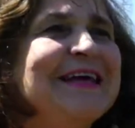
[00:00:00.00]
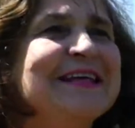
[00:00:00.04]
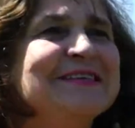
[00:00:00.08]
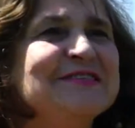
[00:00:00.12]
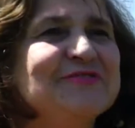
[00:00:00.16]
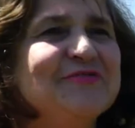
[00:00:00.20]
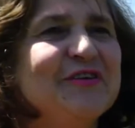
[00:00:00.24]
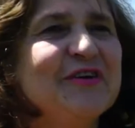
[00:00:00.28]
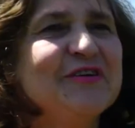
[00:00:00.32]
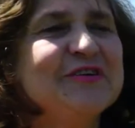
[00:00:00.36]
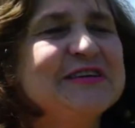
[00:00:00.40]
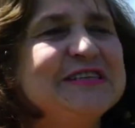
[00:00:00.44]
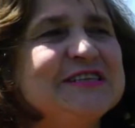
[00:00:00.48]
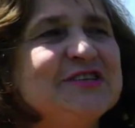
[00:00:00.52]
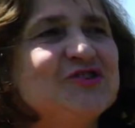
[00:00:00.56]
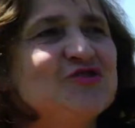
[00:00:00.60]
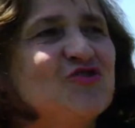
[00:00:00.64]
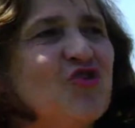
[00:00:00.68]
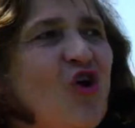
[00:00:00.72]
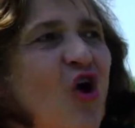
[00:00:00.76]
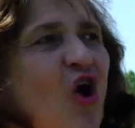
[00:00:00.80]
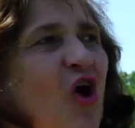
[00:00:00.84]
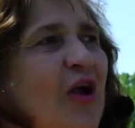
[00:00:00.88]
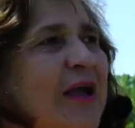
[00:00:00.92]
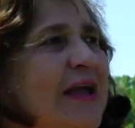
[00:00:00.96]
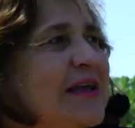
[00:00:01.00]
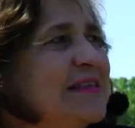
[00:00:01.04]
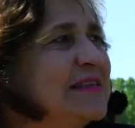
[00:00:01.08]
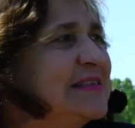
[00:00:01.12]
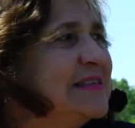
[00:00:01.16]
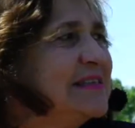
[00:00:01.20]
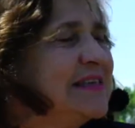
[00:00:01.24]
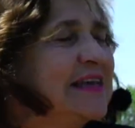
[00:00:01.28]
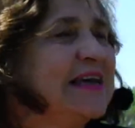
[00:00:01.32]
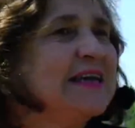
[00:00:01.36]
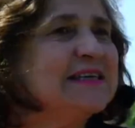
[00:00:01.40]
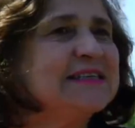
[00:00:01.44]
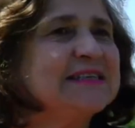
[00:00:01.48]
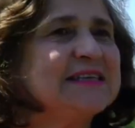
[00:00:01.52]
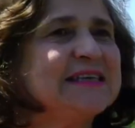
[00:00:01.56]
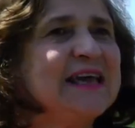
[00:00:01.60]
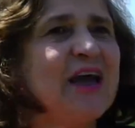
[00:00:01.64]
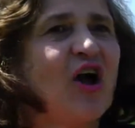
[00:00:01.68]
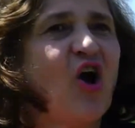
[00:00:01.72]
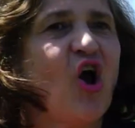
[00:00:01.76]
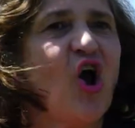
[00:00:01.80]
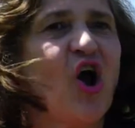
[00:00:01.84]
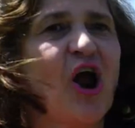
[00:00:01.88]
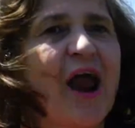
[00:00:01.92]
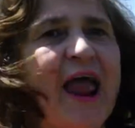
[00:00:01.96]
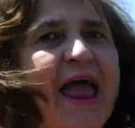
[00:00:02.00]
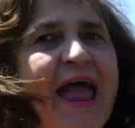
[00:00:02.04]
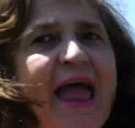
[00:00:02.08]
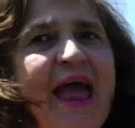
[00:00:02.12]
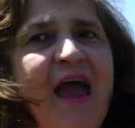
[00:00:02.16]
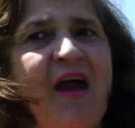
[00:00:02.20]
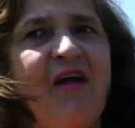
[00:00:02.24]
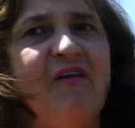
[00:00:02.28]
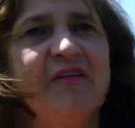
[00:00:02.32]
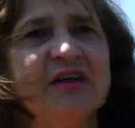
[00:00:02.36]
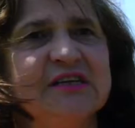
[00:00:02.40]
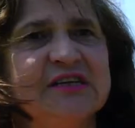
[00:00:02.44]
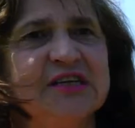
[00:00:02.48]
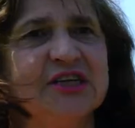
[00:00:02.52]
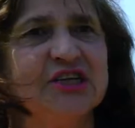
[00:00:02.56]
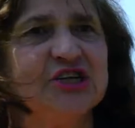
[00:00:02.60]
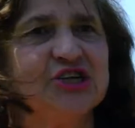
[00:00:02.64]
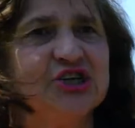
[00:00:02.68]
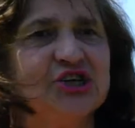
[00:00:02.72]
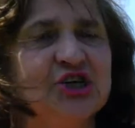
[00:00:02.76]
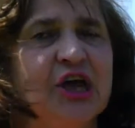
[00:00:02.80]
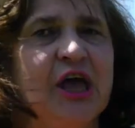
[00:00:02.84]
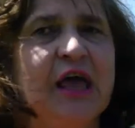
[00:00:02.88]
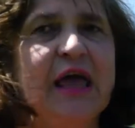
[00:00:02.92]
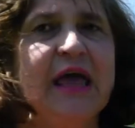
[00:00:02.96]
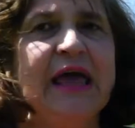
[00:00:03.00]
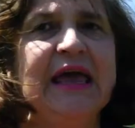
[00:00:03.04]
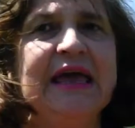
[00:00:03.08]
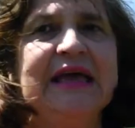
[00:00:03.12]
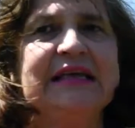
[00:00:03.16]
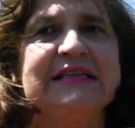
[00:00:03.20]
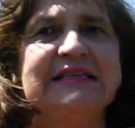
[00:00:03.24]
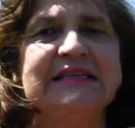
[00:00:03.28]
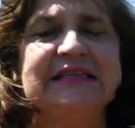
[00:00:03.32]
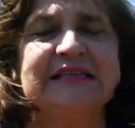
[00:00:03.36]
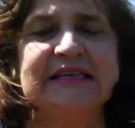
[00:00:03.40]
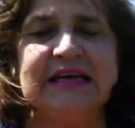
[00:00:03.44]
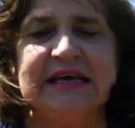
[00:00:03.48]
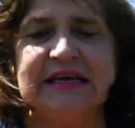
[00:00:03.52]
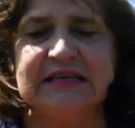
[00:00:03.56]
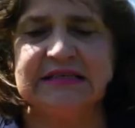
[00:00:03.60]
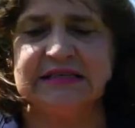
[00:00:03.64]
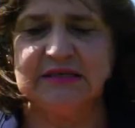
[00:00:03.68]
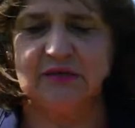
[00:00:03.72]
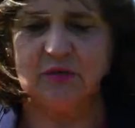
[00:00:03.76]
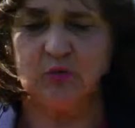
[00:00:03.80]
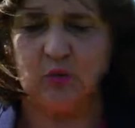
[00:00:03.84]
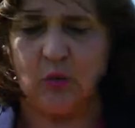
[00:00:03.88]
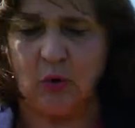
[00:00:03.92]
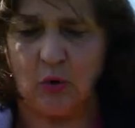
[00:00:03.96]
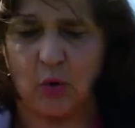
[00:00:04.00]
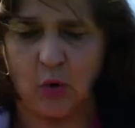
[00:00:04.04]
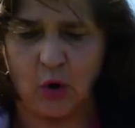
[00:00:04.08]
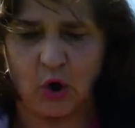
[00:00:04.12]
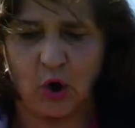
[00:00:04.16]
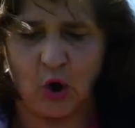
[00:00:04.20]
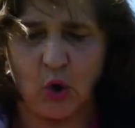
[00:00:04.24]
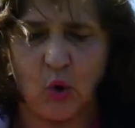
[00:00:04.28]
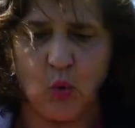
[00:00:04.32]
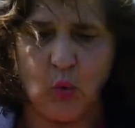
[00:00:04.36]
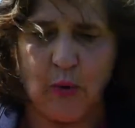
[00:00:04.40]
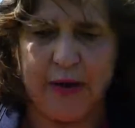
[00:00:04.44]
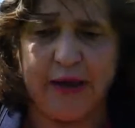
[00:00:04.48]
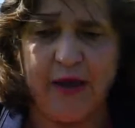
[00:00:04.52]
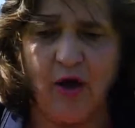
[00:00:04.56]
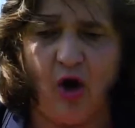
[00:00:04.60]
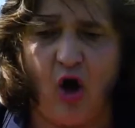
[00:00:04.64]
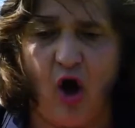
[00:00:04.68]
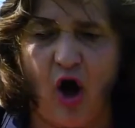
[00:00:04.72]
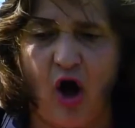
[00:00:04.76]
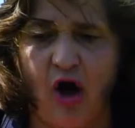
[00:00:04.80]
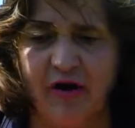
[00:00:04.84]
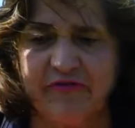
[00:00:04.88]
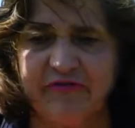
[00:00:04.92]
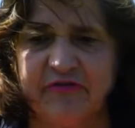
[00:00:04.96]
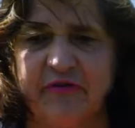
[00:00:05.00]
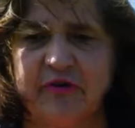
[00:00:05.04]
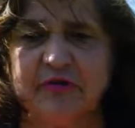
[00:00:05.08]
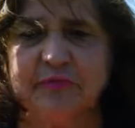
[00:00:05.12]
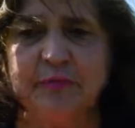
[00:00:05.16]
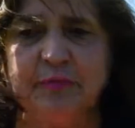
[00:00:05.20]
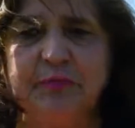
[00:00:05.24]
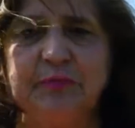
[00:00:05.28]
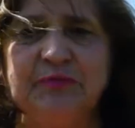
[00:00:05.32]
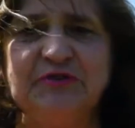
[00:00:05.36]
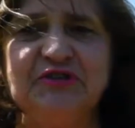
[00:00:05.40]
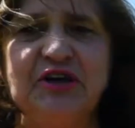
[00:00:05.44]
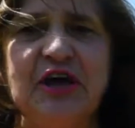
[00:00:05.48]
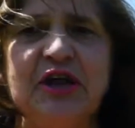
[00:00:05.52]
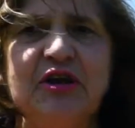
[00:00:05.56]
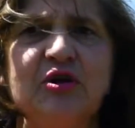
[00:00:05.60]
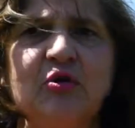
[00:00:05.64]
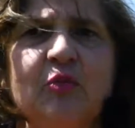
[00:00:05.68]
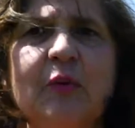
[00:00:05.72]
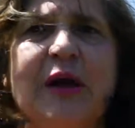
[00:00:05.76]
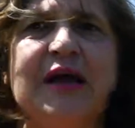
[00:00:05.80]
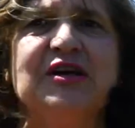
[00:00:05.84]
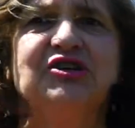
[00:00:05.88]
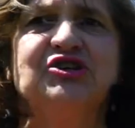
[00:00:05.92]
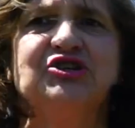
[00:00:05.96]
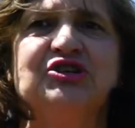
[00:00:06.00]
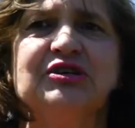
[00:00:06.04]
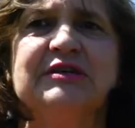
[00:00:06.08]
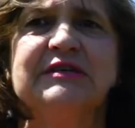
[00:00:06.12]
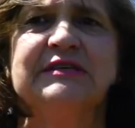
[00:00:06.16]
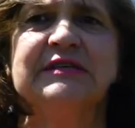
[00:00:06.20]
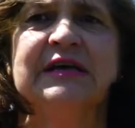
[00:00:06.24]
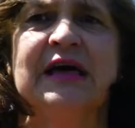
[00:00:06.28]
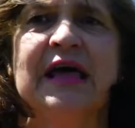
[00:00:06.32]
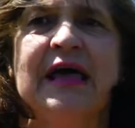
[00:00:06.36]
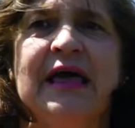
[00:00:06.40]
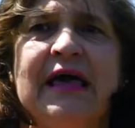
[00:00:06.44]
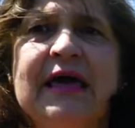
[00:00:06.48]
That's very strong. It's our heritage. It's who we are for generations